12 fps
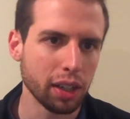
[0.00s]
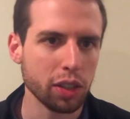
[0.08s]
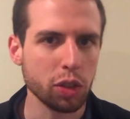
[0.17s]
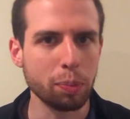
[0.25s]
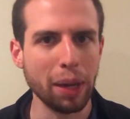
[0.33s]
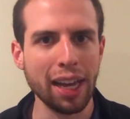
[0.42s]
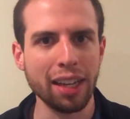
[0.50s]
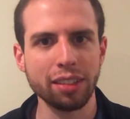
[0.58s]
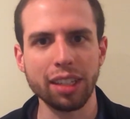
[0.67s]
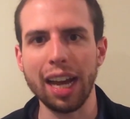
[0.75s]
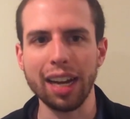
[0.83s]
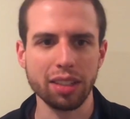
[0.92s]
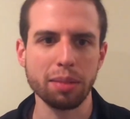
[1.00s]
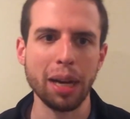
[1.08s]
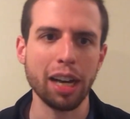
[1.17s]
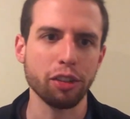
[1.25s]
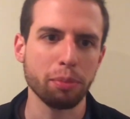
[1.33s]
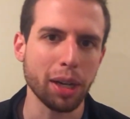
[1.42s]
spend X
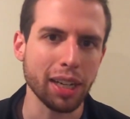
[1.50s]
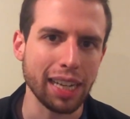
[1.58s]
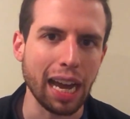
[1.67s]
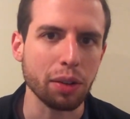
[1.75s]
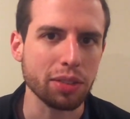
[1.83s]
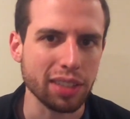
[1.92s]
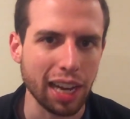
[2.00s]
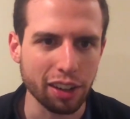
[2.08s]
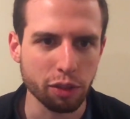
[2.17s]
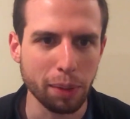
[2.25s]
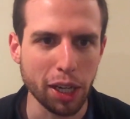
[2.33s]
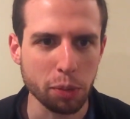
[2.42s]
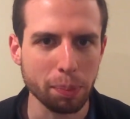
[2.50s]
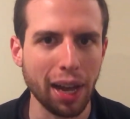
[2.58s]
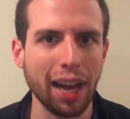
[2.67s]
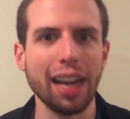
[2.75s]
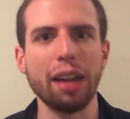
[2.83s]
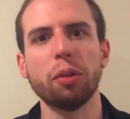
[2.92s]
amount of money outside of Best
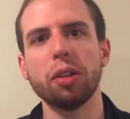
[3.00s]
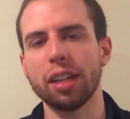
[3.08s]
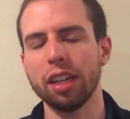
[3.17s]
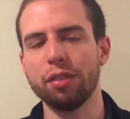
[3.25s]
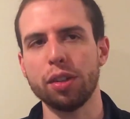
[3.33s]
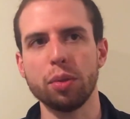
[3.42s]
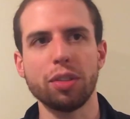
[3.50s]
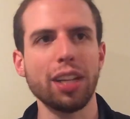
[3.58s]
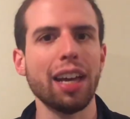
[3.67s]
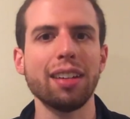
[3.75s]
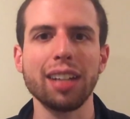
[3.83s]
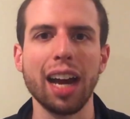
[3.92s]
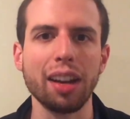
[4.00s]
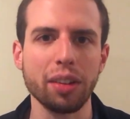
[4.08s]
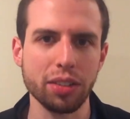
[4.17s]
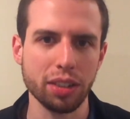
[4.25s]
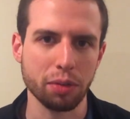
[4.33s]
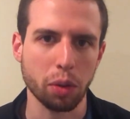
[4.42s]
Buy and we'll give you
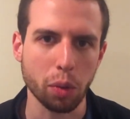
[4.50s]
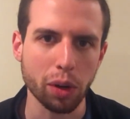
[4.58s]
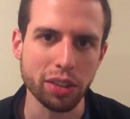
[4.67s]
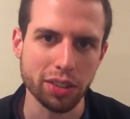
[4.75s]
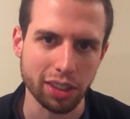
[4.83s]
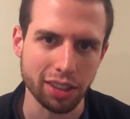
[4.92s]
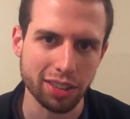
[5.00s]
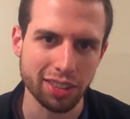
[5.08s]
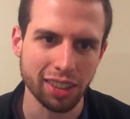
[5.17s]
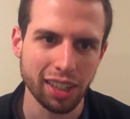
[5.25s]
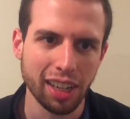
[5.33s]
$10 in reward certs.